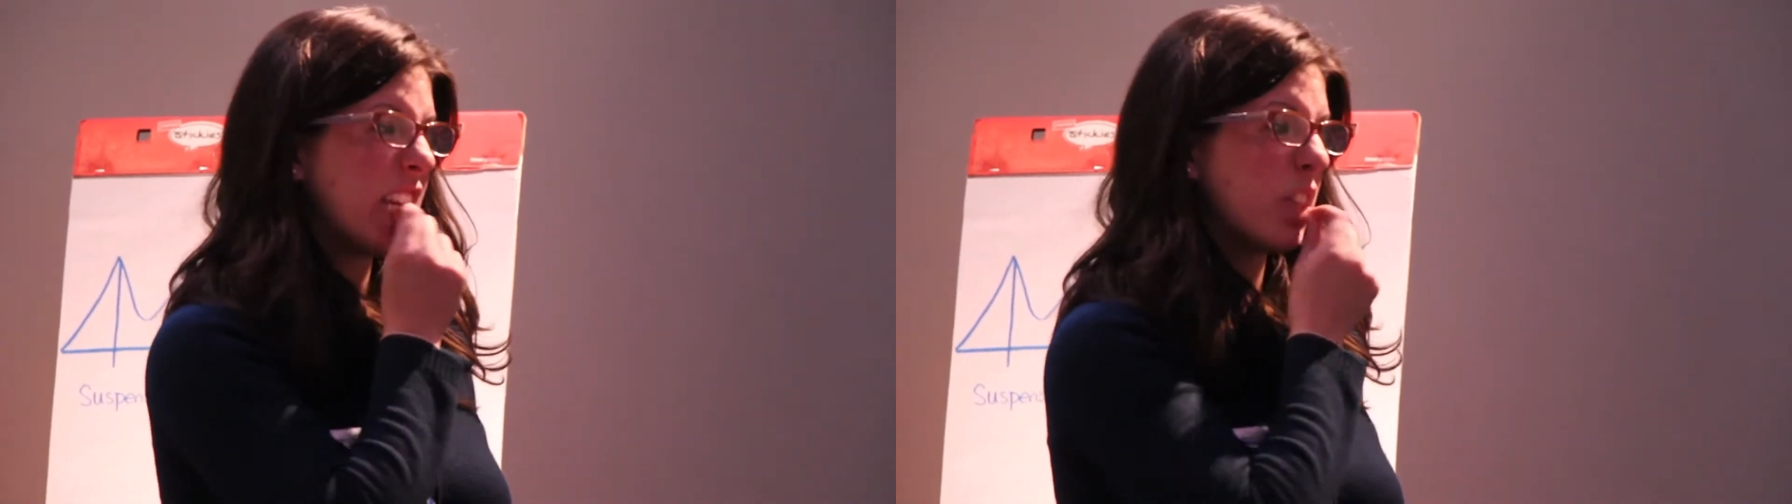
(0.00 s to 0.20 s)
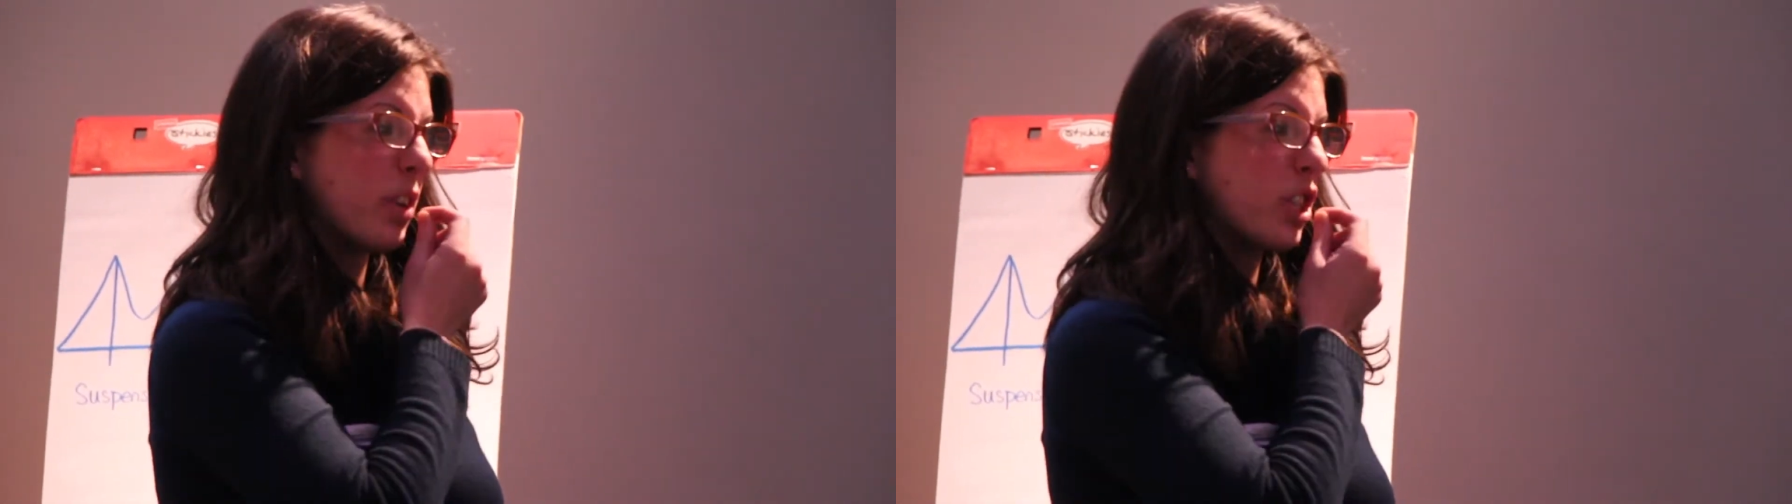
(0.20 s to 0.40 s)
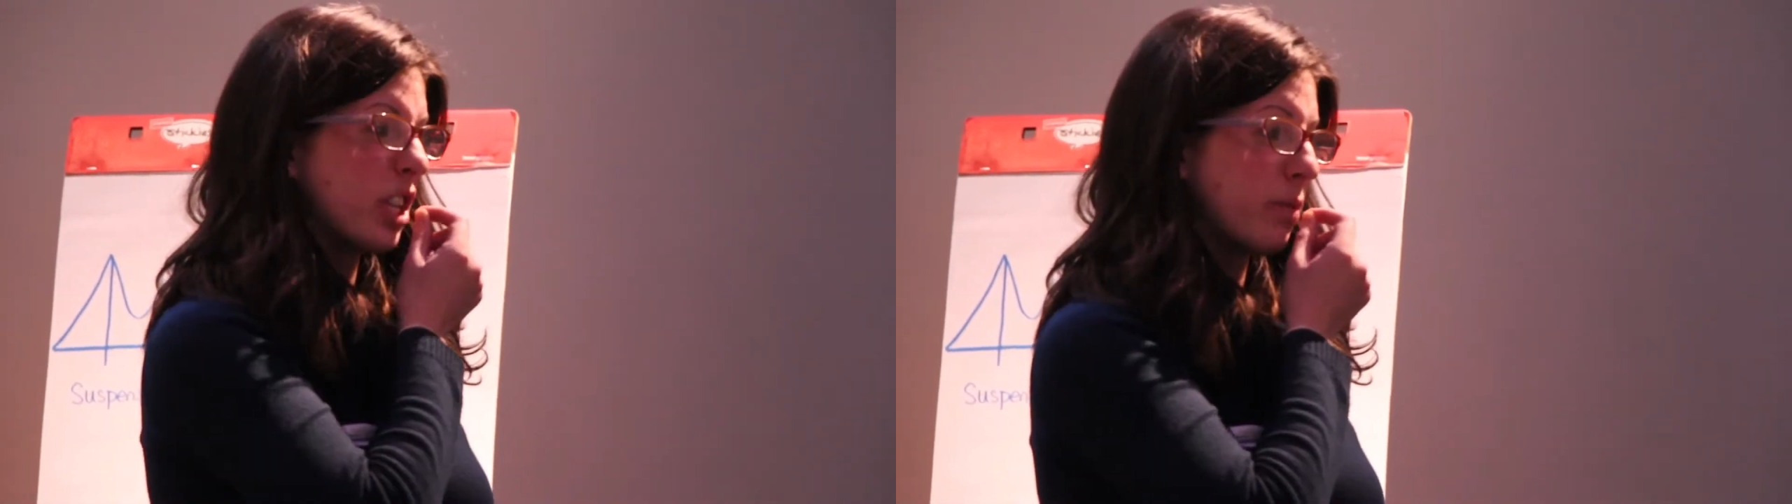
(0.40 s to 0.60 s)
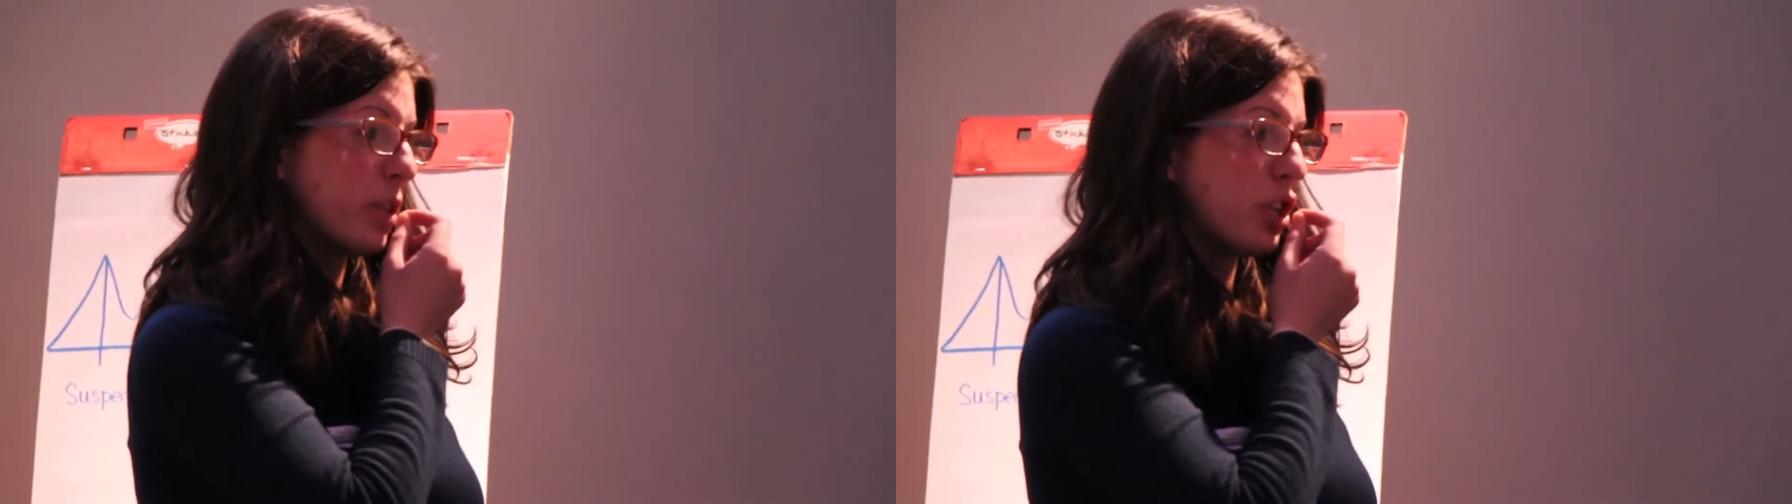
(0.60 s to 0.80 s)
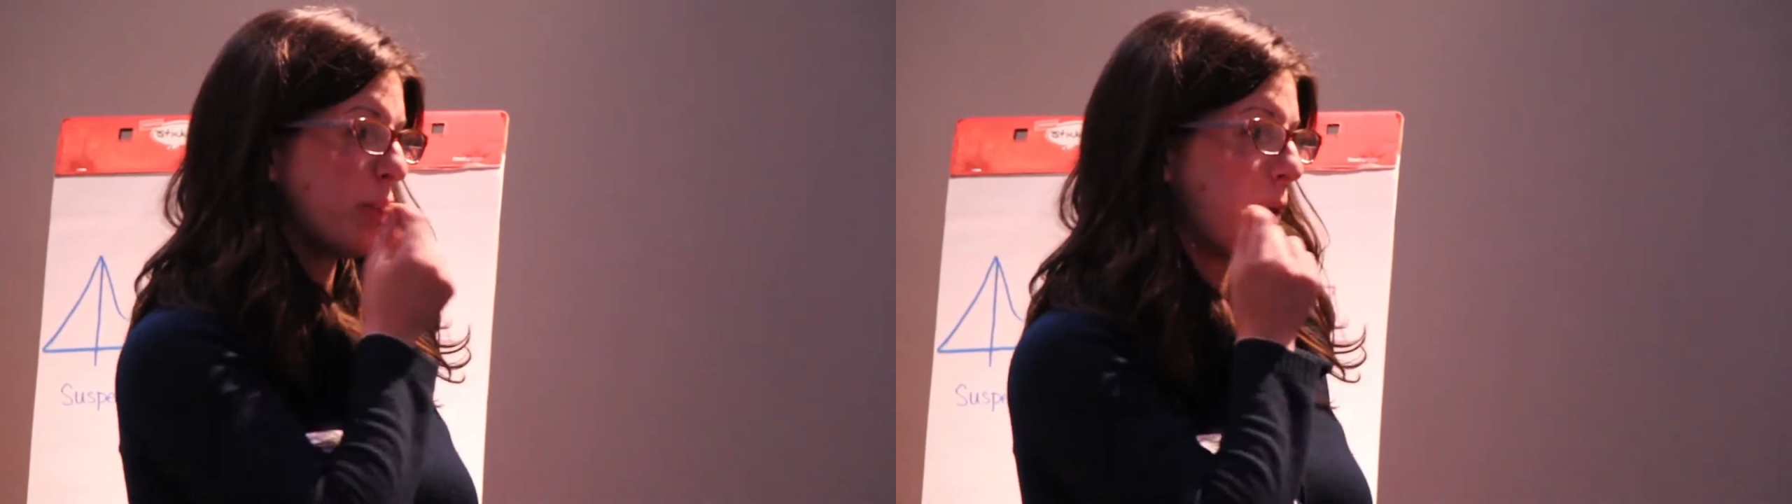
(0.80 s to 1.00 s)
teeth with
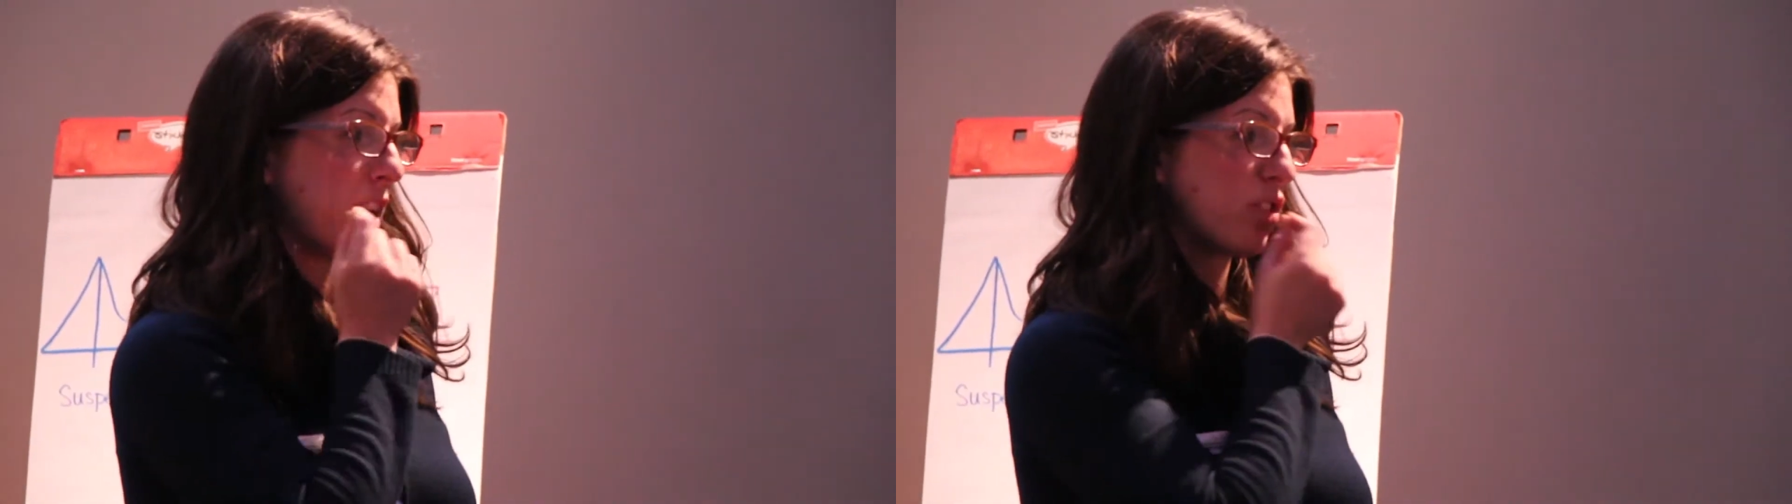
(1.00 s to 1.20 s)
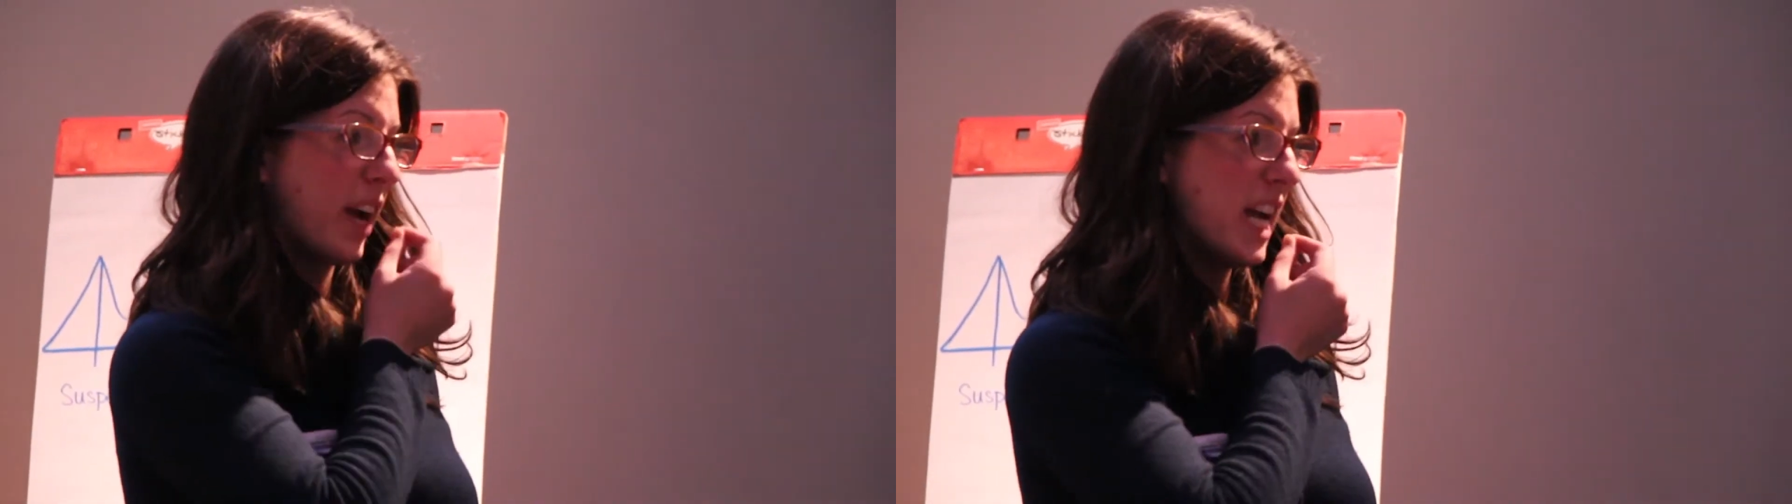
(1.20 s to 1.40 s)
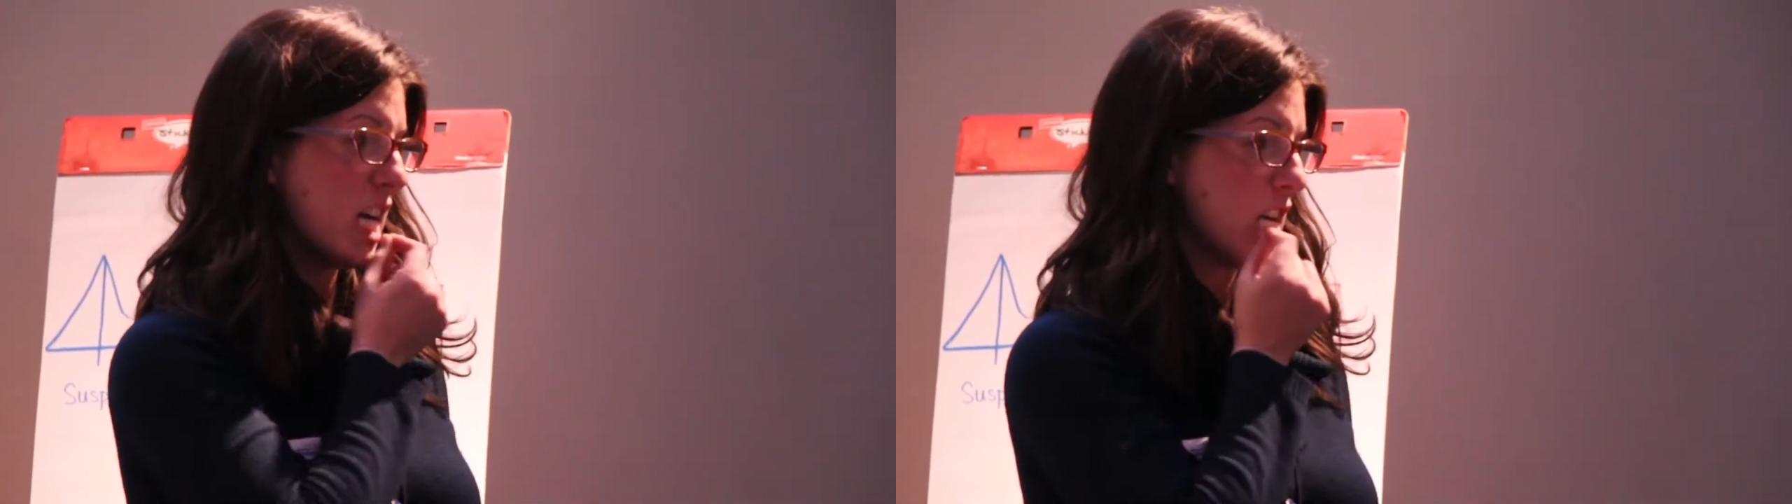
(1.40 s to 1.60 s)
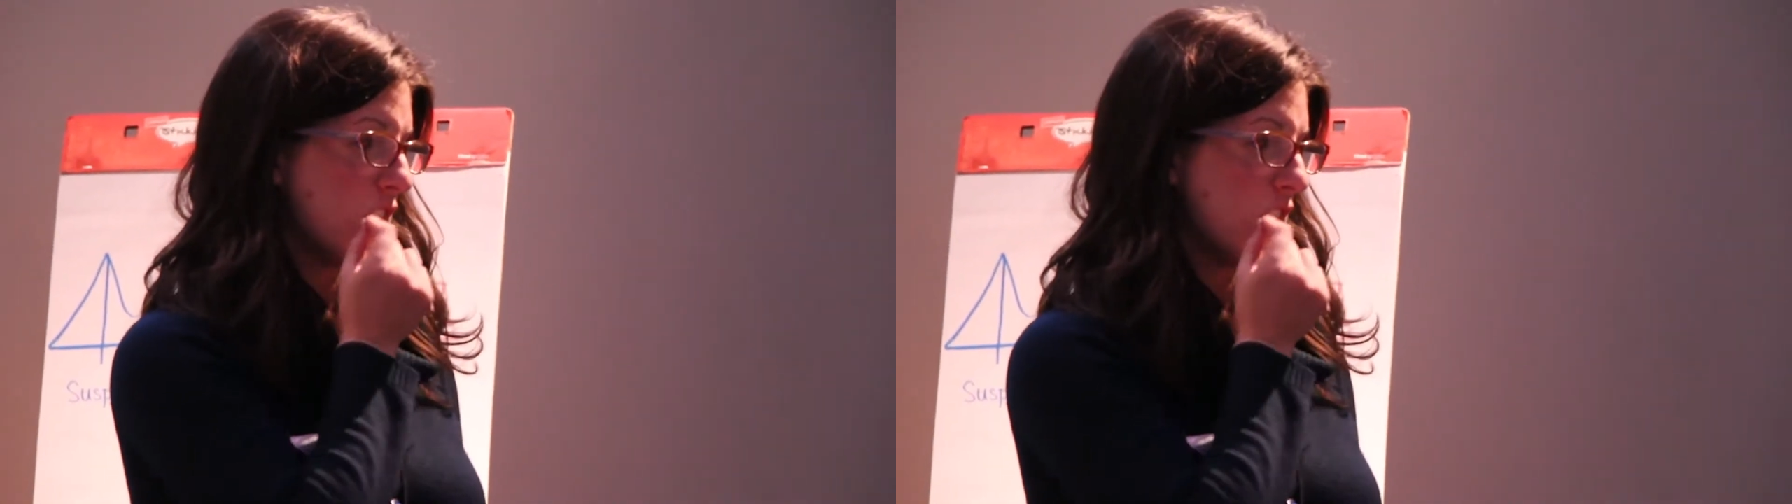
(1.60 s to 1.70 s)
toothpaste, right?